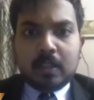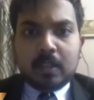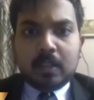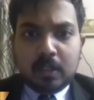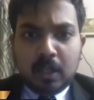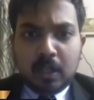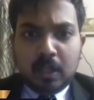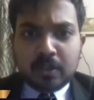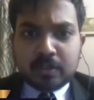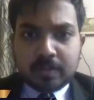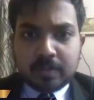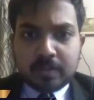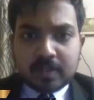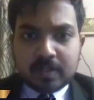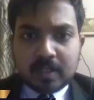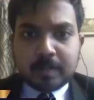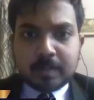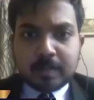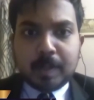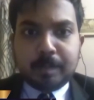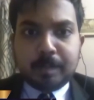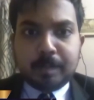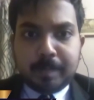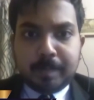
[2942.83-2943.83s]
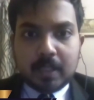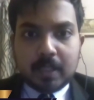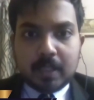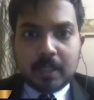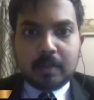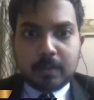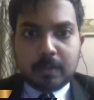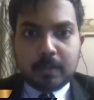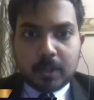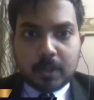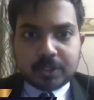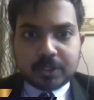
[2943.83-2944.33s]
Those were some
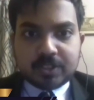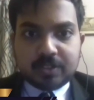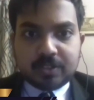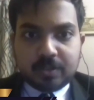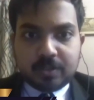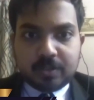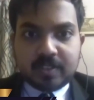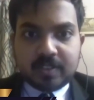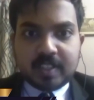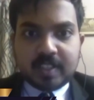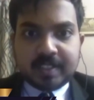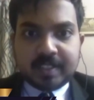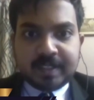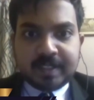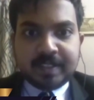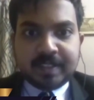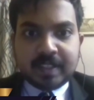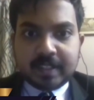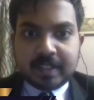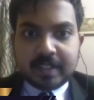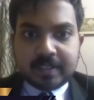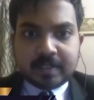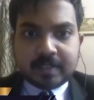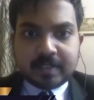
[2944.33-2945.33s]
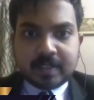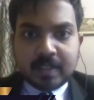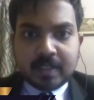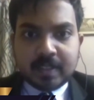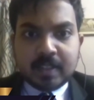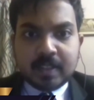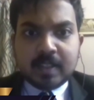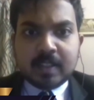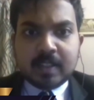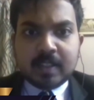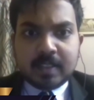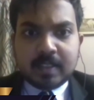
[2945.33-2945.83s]
compelling watches, to say the least.
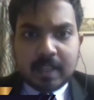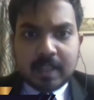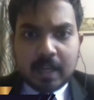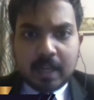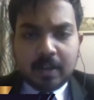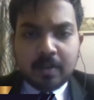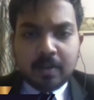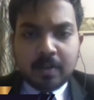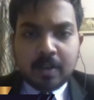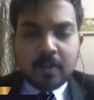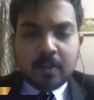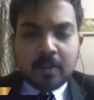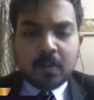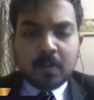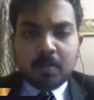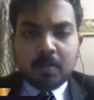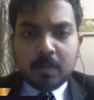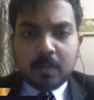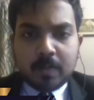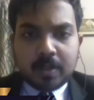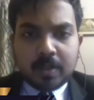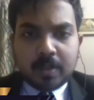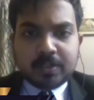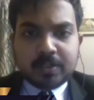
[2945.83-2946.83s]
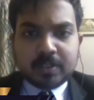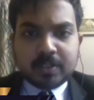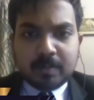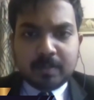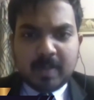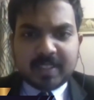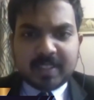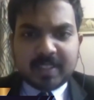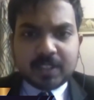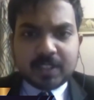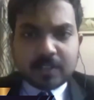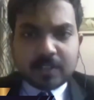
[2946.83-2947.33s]
Now, we move on to the
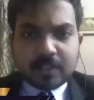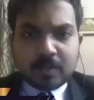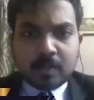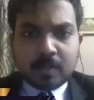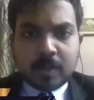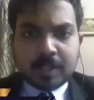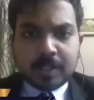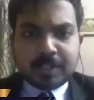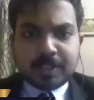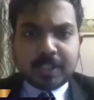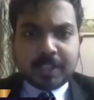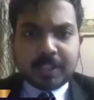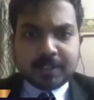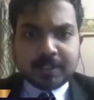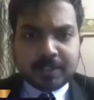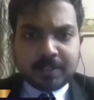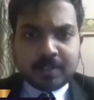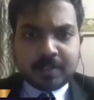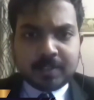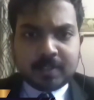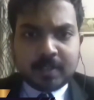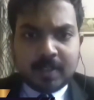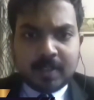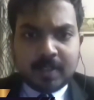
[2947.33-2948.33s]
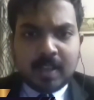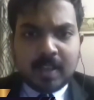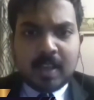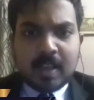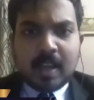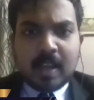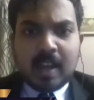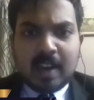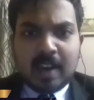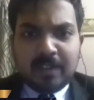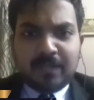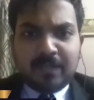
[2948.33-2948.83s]
messages from our judges.
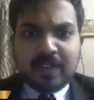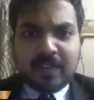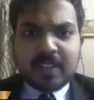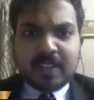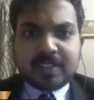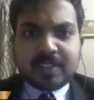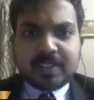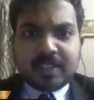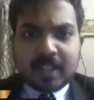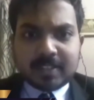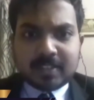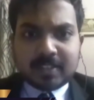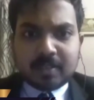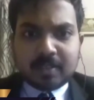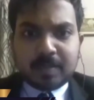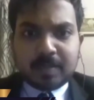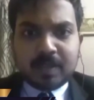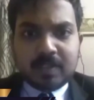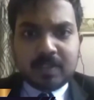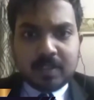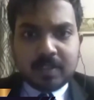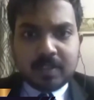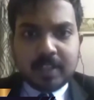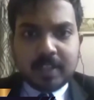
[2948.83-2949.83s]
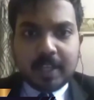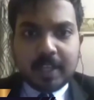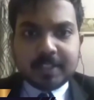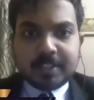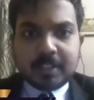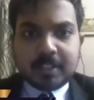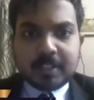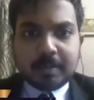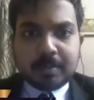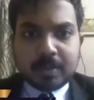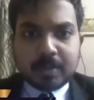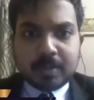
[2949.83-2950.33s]
Our first judge is Mr.
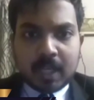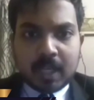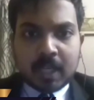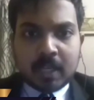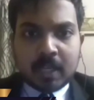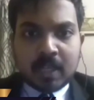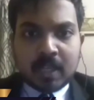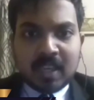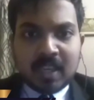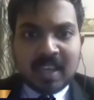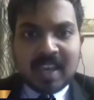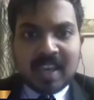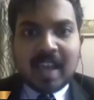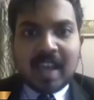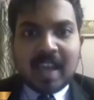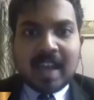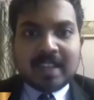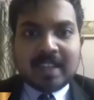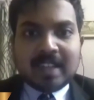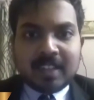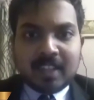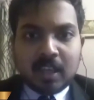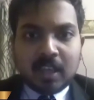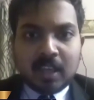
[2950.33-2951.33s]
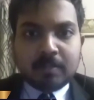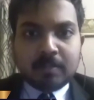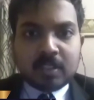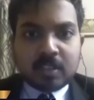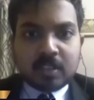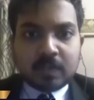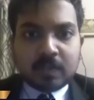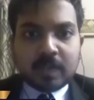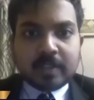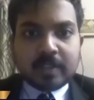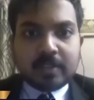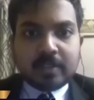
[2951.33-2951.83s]
Rajdeep Rai, an
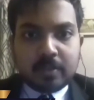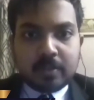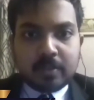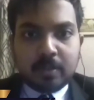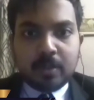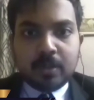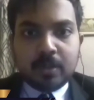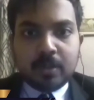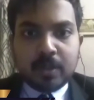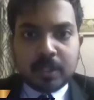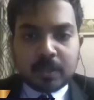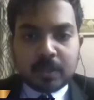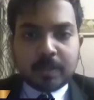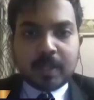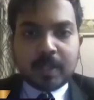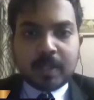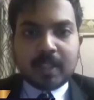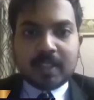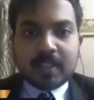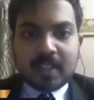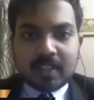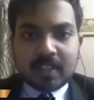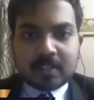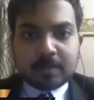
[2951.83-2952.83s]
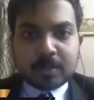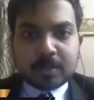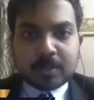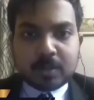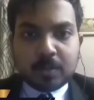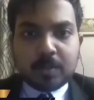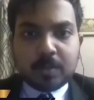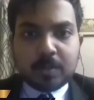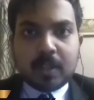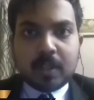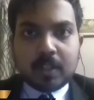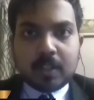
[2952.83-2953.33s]
alumnus of our school who is well accustomed to
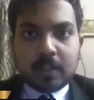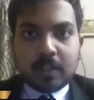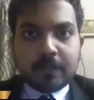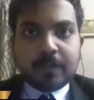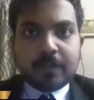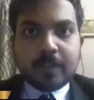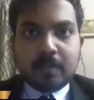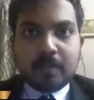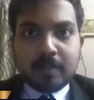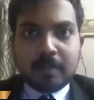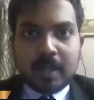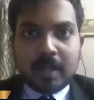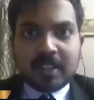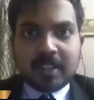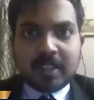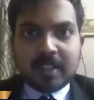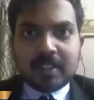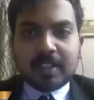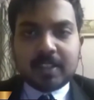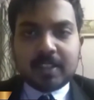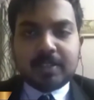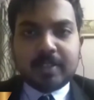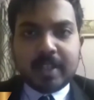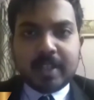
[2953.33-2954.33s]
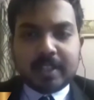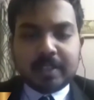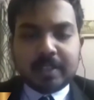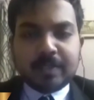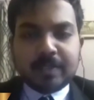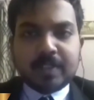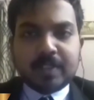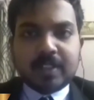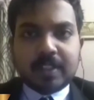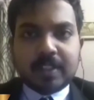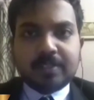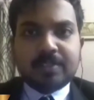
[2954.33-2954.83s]
the world of filmmaking and the
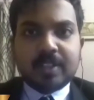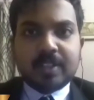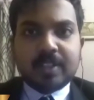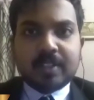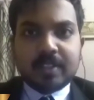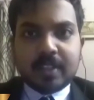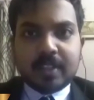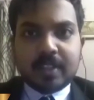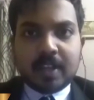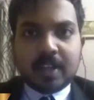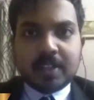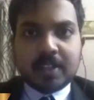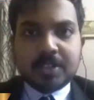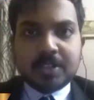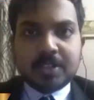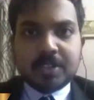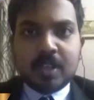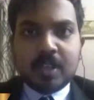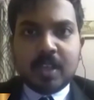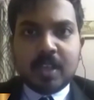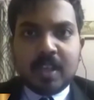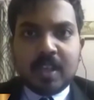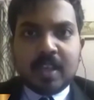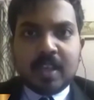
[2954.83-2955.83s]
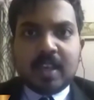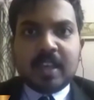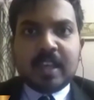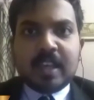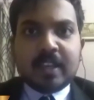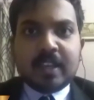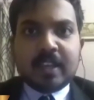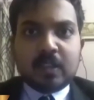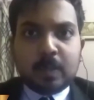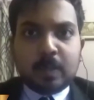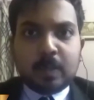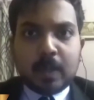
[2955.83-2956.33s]
creative industry at large.
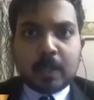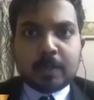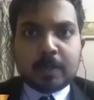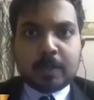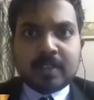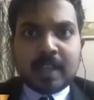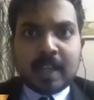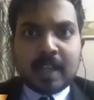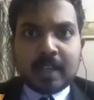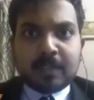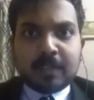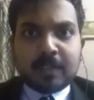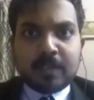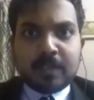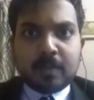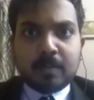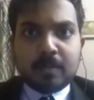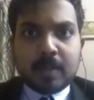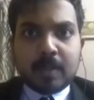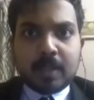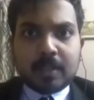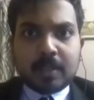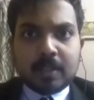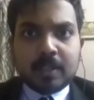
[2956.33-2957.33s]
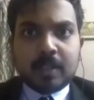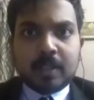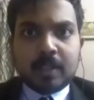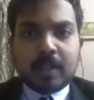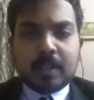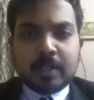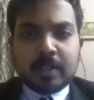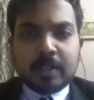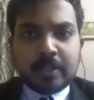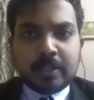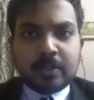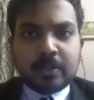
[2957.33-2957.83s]
He has worked as an ad filmmaker
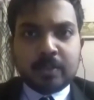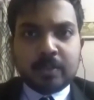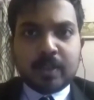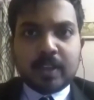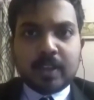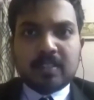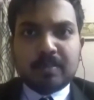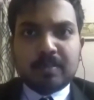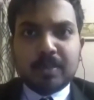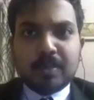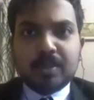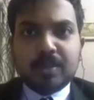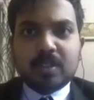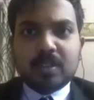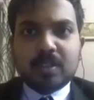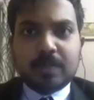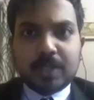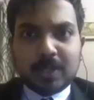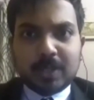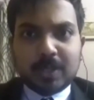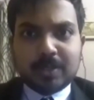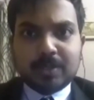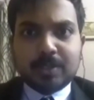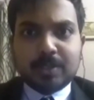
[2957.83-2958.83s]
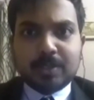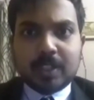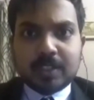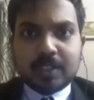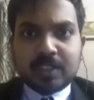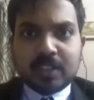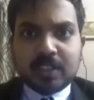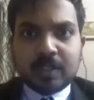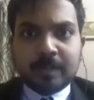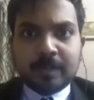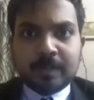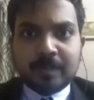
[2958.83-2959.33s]
and also as a music video
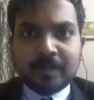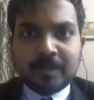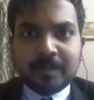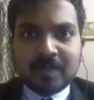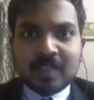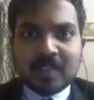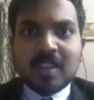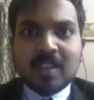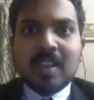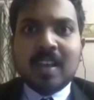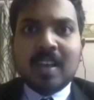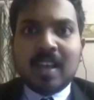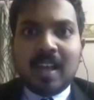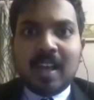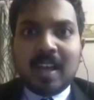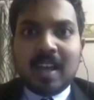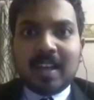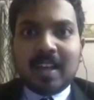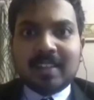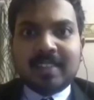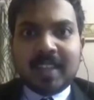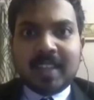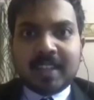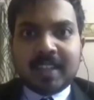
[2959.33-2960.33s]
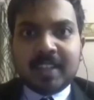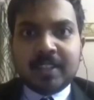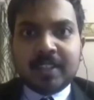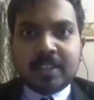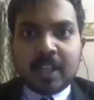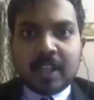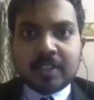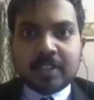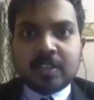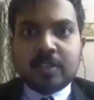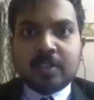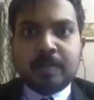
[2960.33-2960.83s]
director. Our second
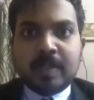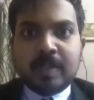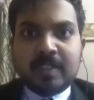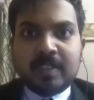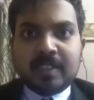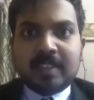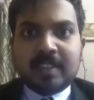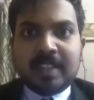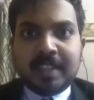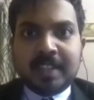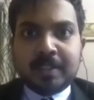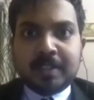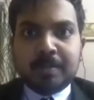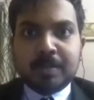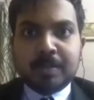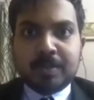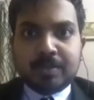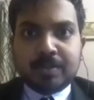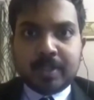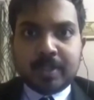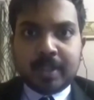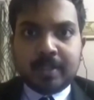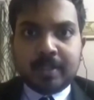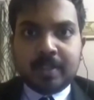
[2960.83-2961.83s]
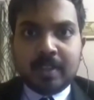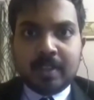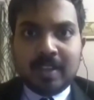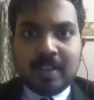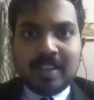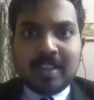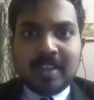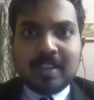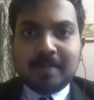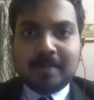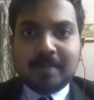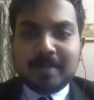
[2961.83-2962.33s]
judge is Mr. Keith Mundrell.
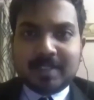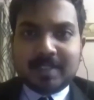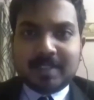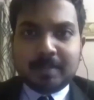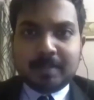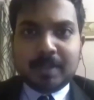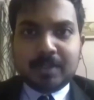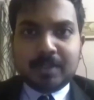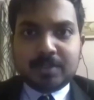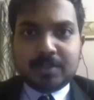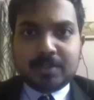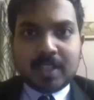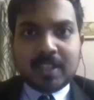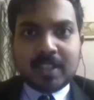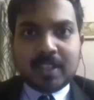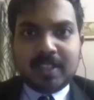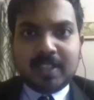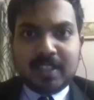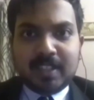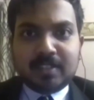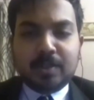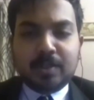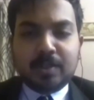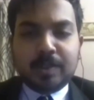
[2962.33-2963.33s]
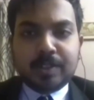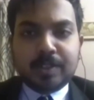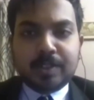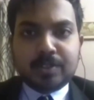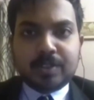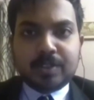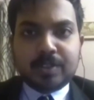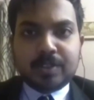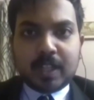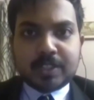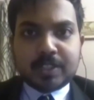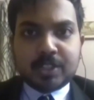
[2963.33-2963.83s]
Mr. Mundrell needs no
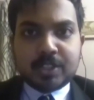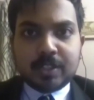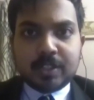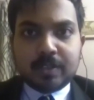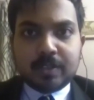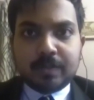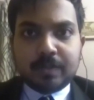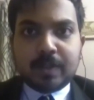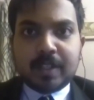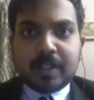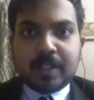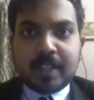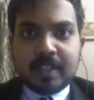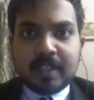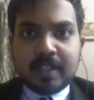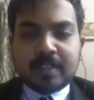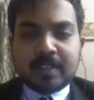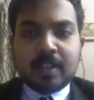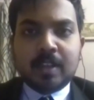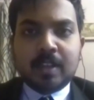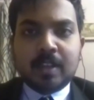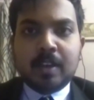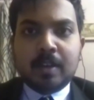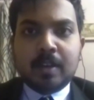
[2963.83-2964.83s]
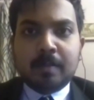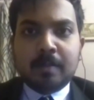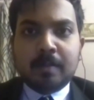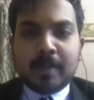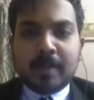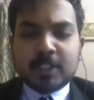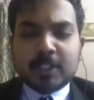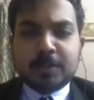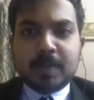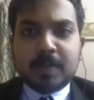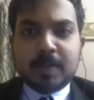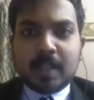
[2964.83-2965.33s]
introduction, for he is a
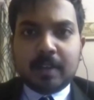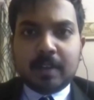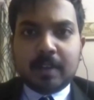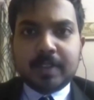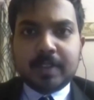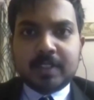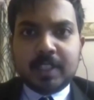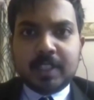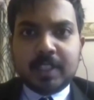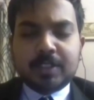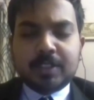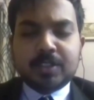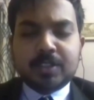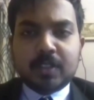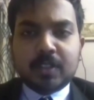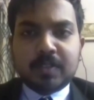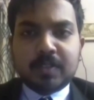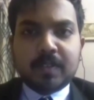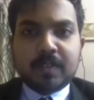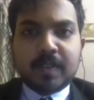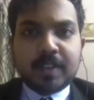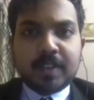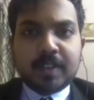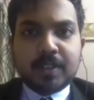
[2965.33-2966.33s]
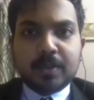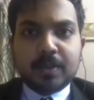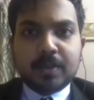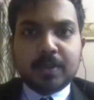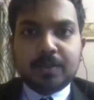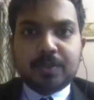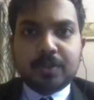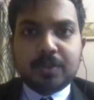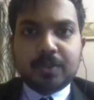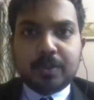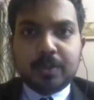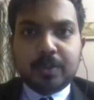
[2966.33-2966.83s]
much beloved teacher of our very
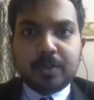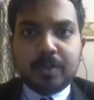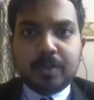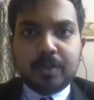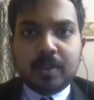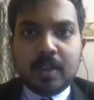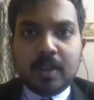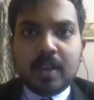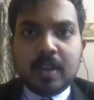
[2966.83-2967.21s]
own school.